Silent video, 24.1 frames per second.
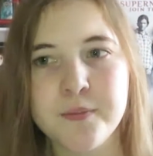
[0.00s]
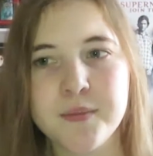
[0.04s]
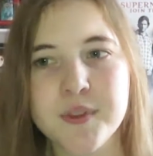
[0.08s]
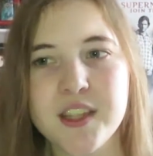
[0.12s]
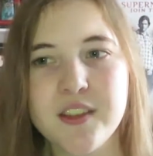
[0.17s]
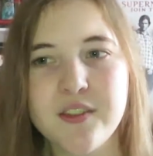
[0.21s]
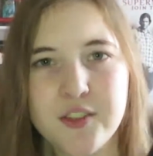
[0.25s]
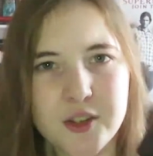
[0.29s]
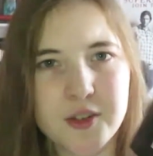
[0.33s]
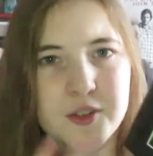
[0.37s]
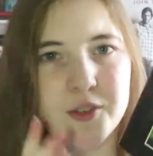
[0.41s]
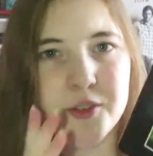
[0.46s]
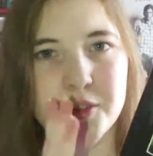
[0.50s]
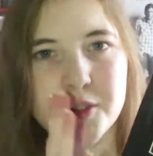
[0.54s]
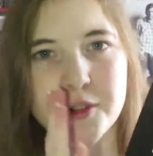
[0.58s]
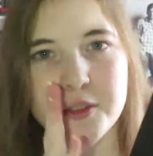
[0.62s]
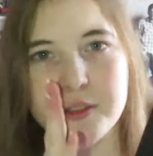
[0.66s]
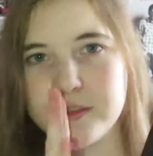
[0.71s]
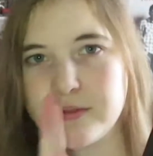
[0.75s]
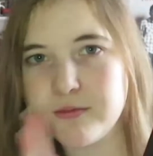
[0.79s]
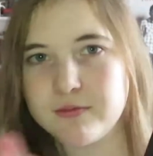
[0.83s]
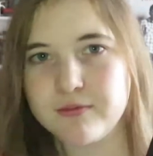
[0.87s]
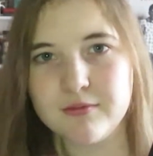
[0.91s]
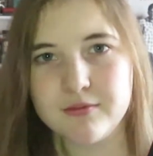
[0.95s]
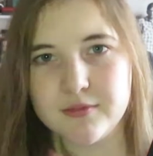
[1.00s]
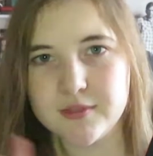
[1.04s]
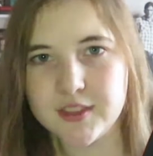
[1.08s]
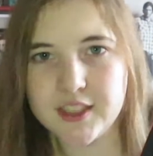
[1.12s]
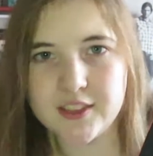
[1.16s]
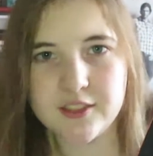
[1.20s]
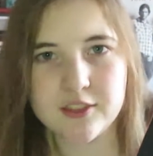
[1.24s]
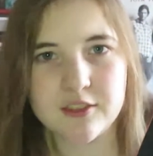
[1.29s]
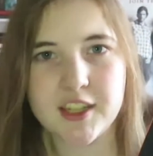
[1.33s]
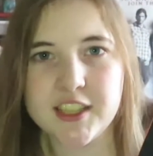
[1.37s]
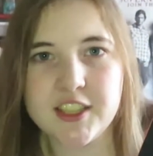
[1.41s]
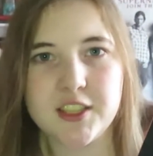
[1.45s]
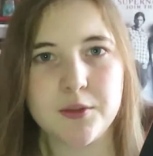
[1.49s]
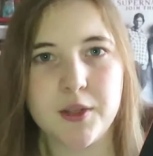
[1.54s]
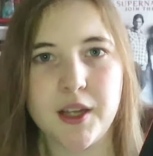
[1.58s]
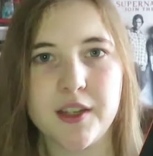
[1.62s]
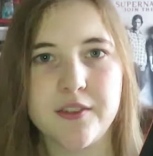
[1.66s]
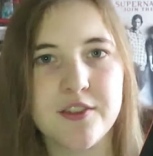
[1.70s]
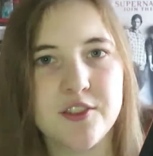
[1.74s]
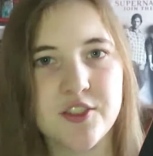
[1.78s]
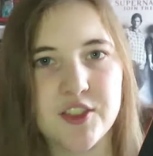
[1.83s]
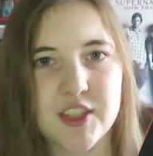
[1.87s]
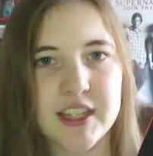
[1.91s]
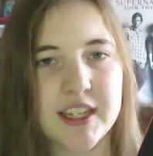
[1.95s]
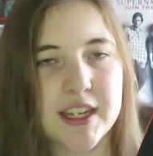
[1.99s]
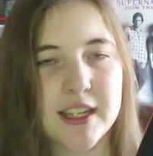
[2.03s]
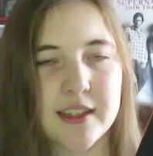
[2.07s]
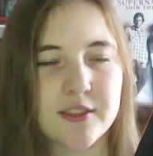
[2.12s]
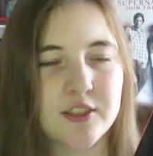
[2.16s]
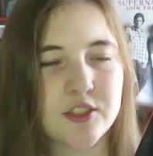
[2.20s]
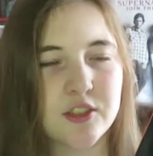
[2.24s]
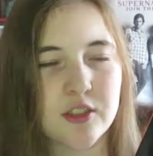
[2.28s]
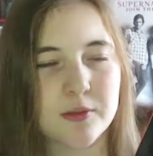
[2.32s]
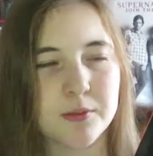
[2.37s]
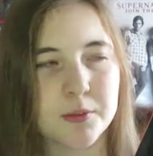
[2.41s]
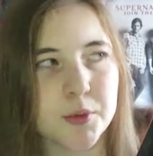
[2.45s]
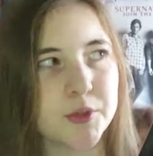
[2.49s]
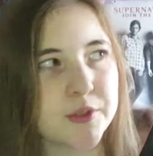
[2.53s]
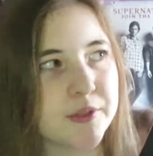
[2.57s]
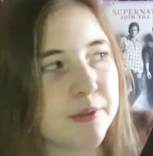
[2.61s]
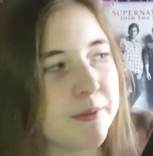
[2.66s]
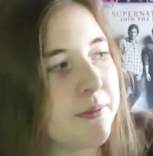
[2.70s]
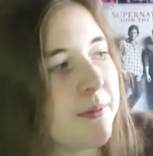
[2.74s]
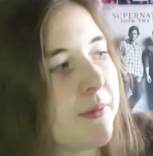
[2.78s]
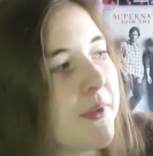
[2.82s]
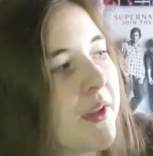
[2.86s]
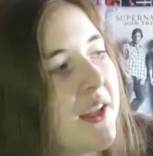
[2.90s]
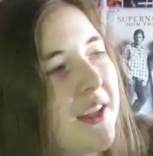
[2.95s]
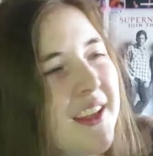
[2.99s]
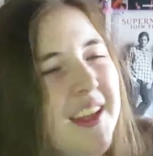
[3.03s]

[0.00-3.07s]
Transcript: If you don't know, there's a crazy wife in Jane Eyre. It's not important.